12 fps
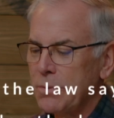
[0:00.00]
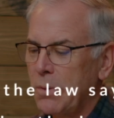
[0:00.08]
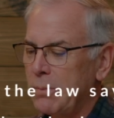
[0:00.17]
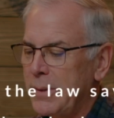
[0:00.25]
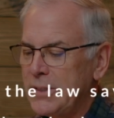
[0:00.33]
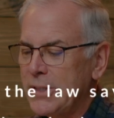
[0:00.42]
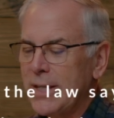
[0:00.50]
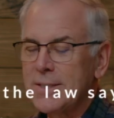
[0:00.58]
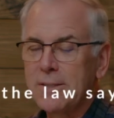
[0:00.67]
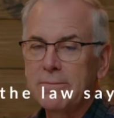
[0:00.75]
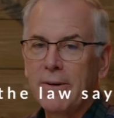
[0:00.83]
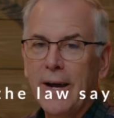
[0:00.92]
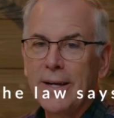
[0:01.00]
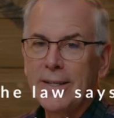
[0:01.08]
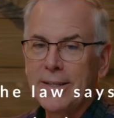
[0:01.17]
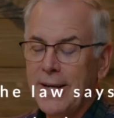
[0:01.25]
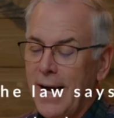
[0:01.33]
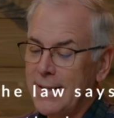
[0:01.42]
will be justified
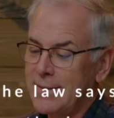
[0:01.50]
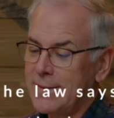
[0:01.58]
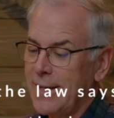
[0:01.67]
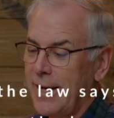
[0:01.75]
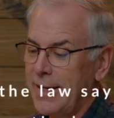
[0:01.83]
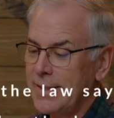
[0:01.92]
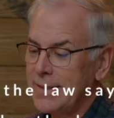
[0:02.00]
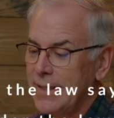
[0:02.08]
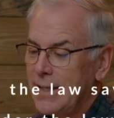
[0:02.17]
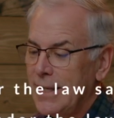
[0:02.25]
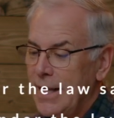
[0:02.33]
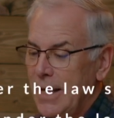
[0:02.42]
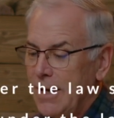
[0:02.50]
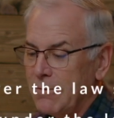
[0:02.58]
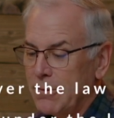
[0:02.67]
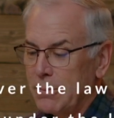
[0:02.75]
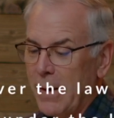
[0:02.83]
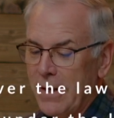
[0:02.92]
in God's sight.
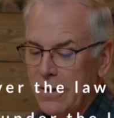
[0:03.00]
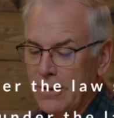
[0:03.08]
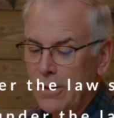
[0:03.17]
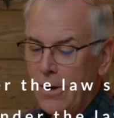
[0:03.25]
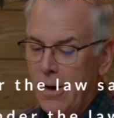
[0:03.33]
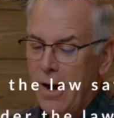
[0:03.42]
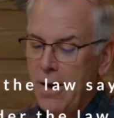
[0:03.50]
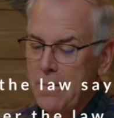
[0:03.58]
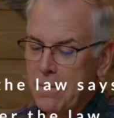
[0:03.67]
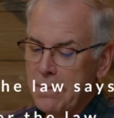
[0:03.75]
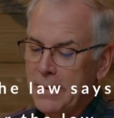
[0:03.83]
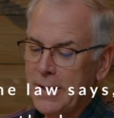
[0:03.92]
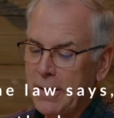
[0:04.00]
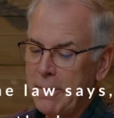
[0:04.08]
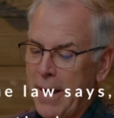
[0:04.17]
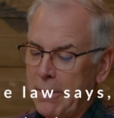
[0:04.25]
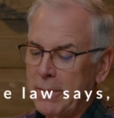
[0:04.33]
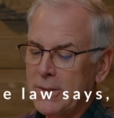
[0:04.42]
For by the law, the
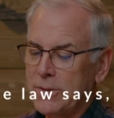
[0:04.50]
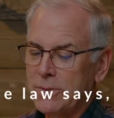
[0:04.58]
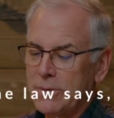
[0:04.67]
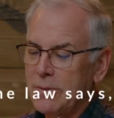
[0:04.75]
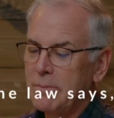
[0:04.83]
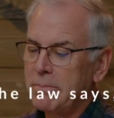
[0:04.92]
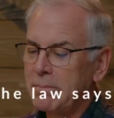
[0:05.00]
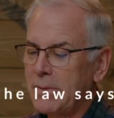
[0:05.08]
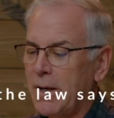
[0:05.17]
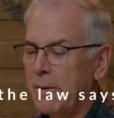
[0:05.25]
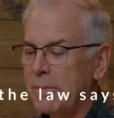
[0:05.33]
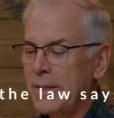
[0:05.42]
commandments, come the